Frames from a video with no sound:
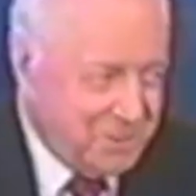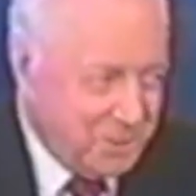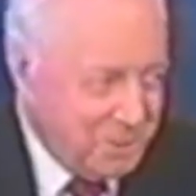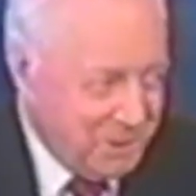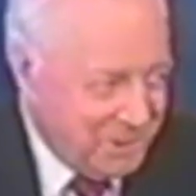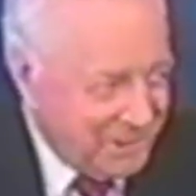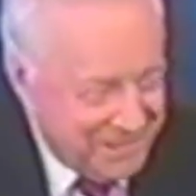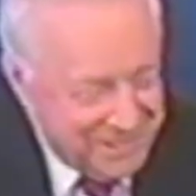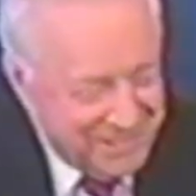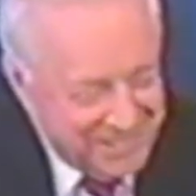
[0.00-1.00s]
told me that
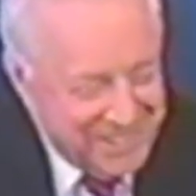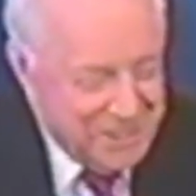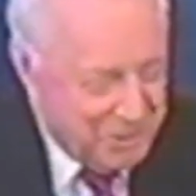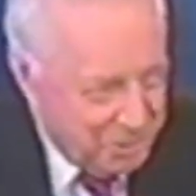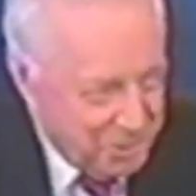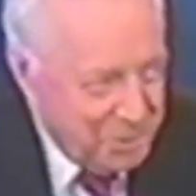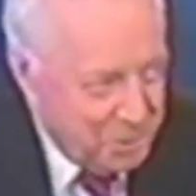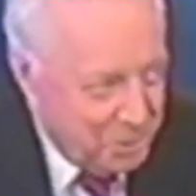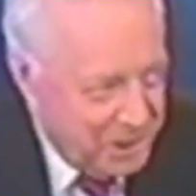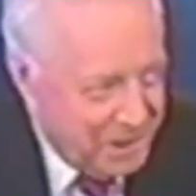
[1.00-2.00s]
he told
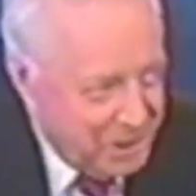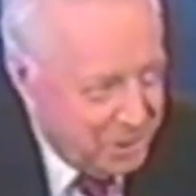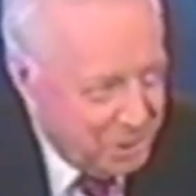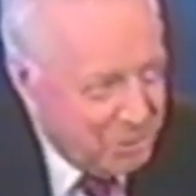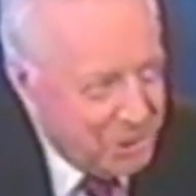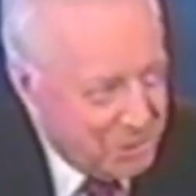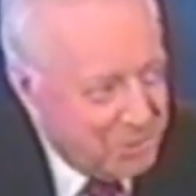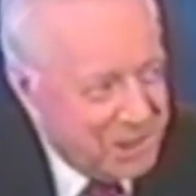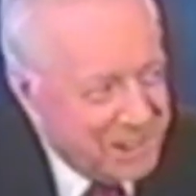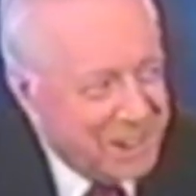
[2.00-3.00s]
you why he only wears
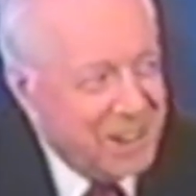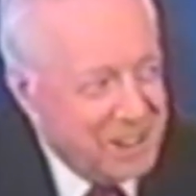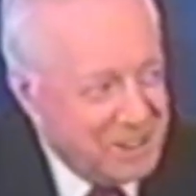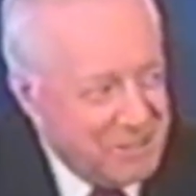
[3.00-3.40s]
1 glove.